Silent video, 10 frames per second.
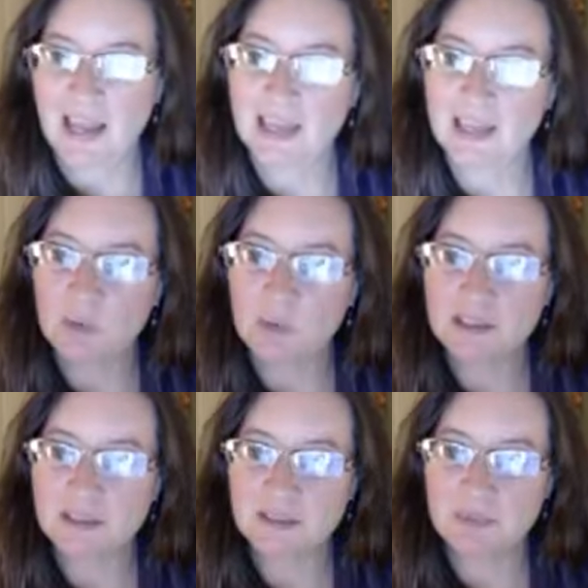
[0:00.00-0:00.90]
And I
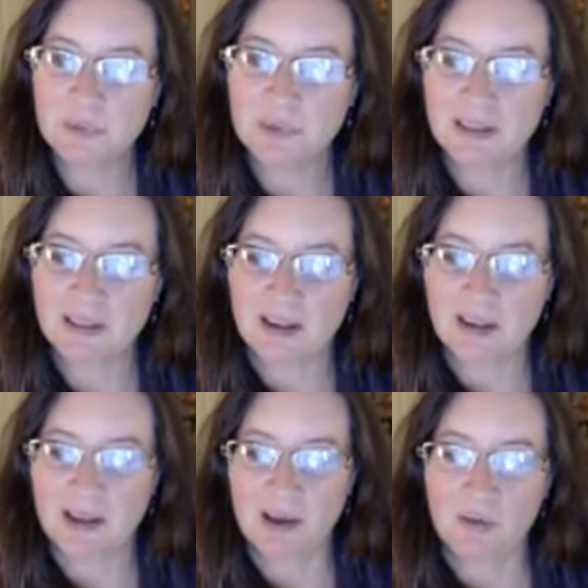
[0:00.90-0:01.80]
want to point that
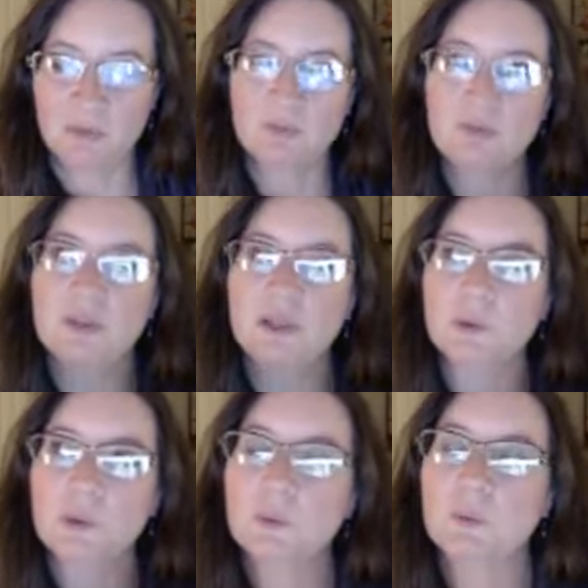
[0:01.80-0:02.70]
out. You
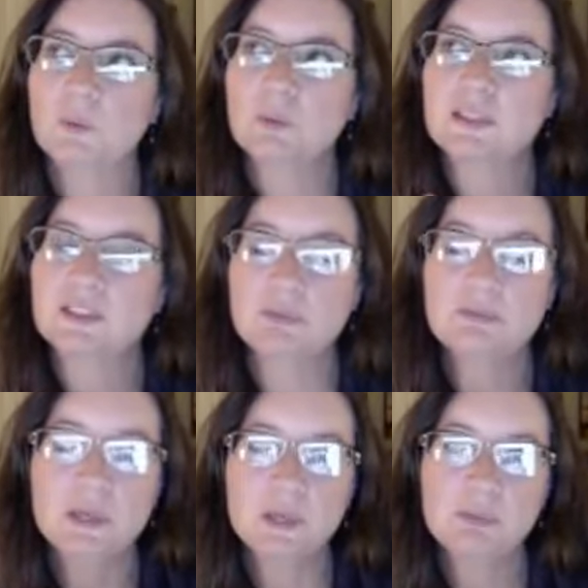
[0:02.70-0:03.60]
know, some
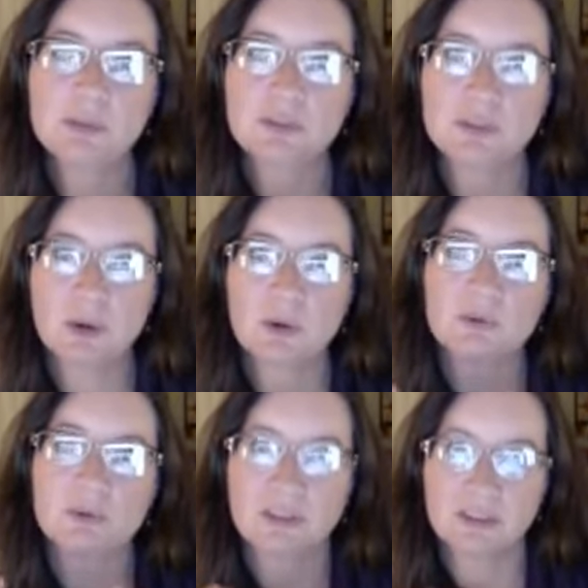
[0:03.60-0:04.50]
people
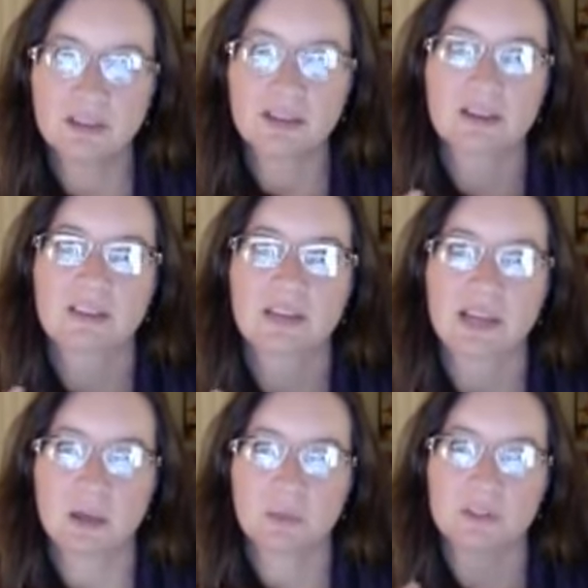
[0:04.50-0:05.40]
don't think that
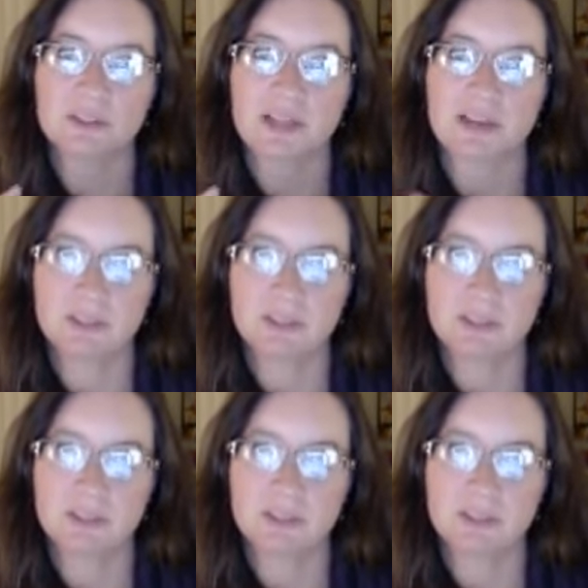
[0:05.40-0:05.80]
animals have